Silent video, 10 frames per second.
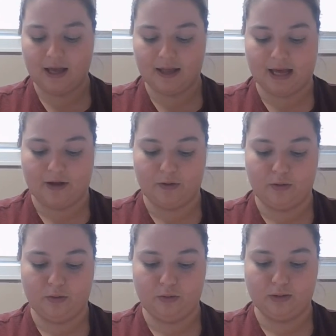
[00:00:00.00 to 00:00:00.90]
and that
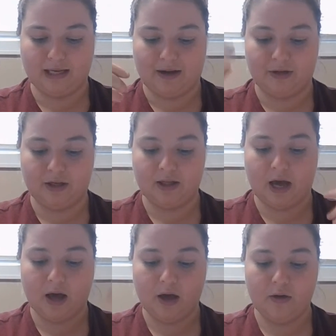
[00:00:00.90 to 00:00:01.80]
oo sound,
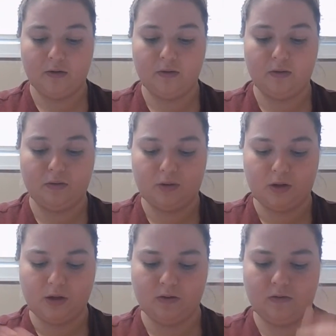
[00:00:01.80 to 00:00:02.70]
y, oo,
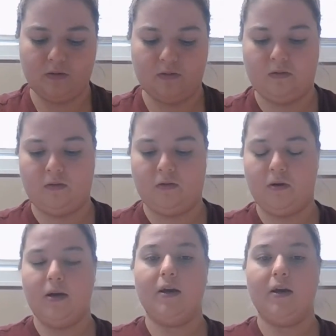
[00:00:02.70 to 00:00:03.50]
you.